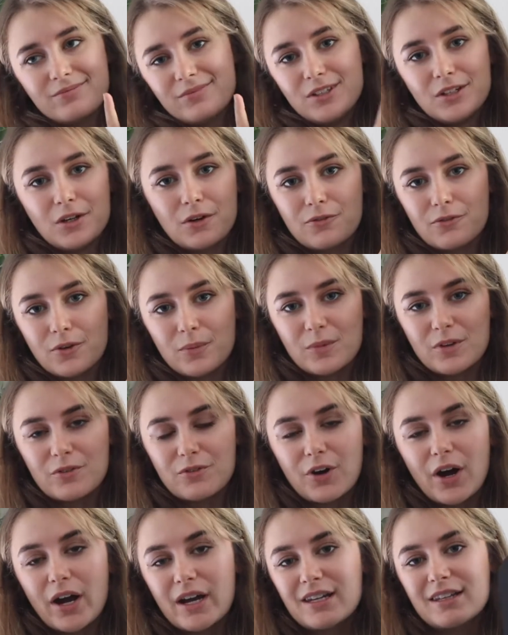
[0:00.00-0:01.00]
you know, from the
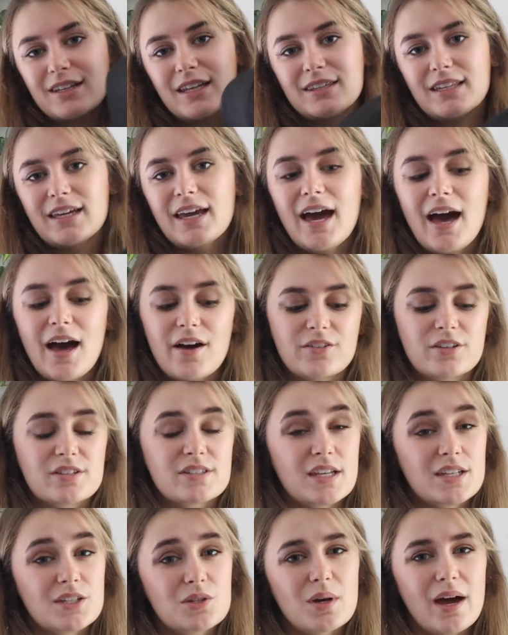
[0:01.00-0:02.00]
variety that they have,
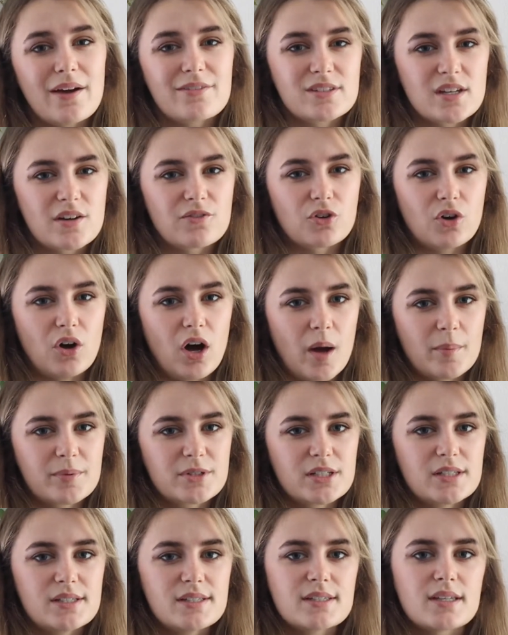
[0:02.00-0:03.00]
because they do have several
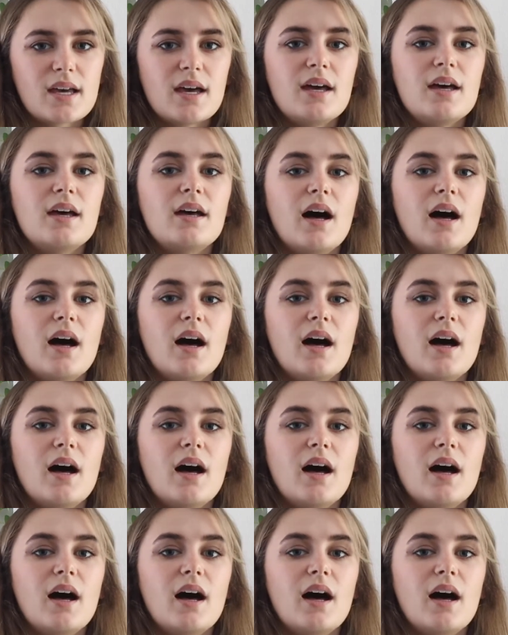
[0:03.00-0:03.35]
options.